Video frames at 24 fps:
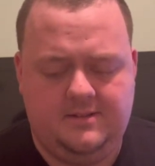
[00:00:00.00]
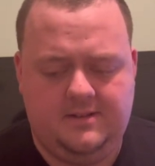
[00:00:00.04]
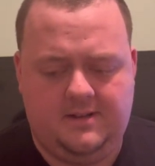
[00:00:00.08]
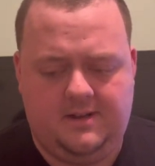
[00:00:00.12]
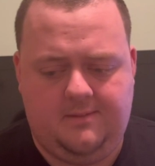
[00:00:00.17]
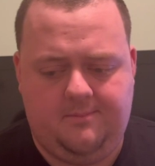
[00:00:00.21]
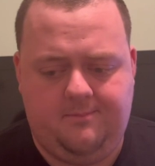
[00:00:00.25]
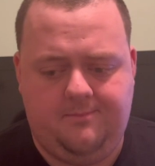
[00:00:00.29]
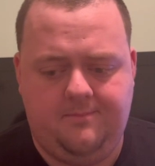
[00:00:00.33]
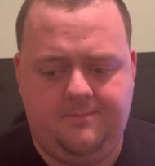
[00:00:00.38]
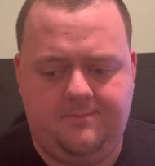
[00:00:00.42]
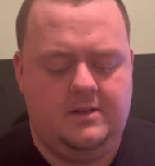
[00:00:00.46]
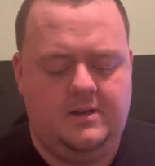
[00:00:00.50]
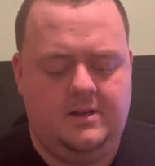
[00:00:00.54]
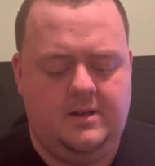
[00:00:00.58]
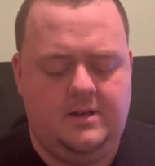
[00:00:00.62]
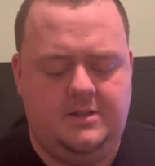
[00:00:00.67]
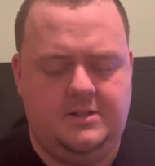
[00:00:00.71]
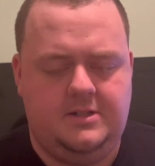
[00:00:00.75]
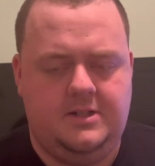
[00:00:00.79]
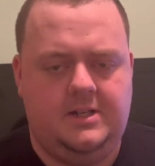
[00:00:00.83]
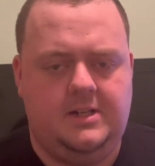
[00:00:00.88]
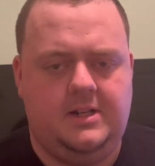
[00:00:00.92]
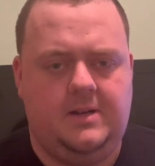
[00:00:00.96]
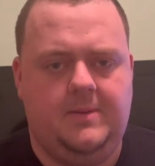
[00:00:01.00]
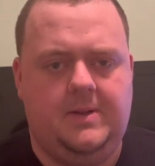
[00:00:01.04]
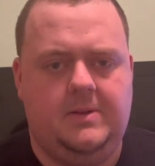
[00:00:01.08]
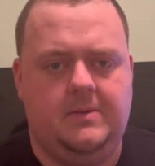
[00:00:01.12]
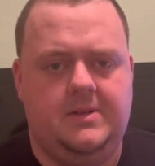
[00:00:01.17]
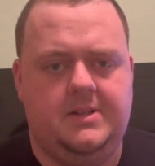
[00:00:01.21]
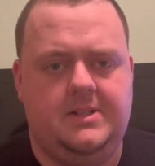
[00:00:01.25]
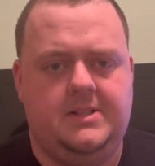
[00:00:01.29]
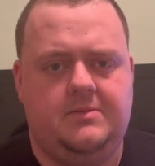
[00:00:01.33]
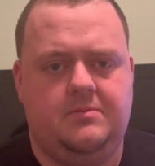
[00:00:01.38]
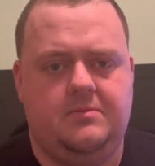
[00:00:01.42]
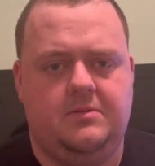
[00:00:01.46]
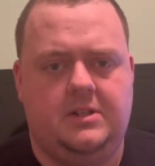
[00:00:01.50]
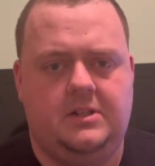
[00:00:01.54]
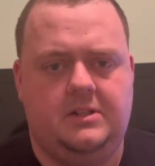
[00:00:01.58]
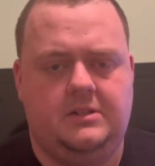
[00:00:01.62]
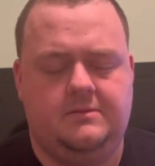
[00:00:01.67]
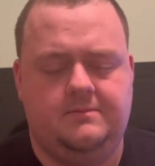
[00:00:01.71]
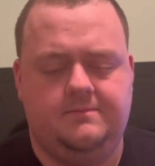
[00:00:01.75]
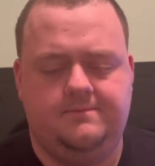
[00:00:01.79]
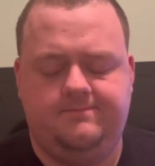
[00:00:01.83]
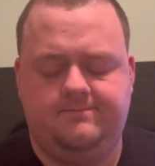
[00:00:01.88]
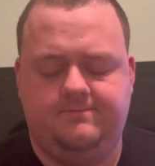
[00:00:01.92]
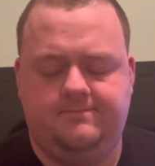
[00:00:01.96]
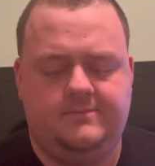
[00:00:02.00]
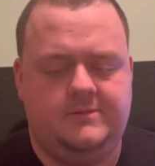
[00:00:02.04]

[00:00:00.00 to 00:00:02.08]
Um, and GWS, well,